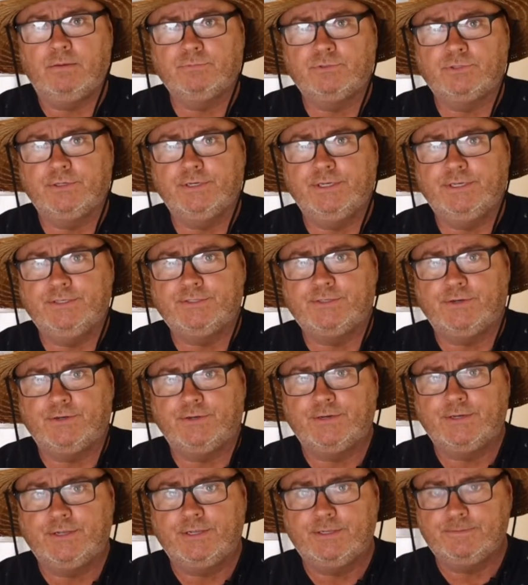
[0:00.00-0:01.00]
trees
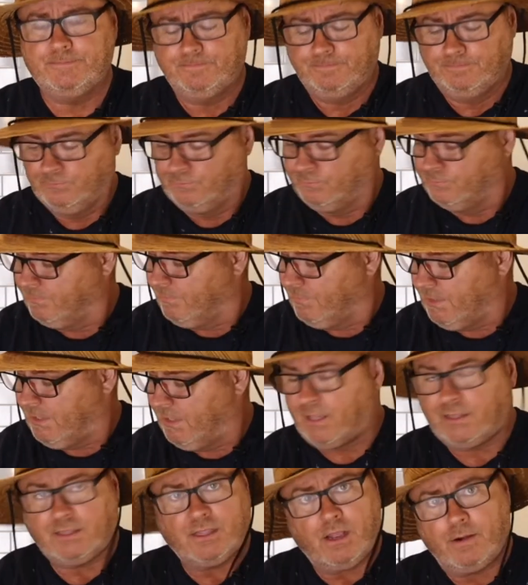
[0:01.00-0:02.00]
on it.
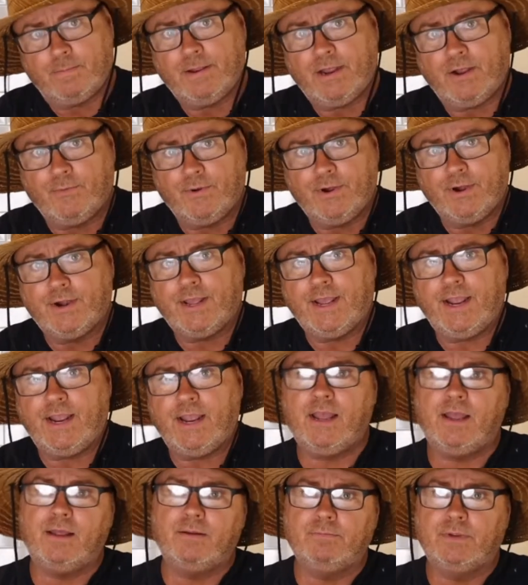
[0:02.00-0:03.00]
And I thought about wearing a hat,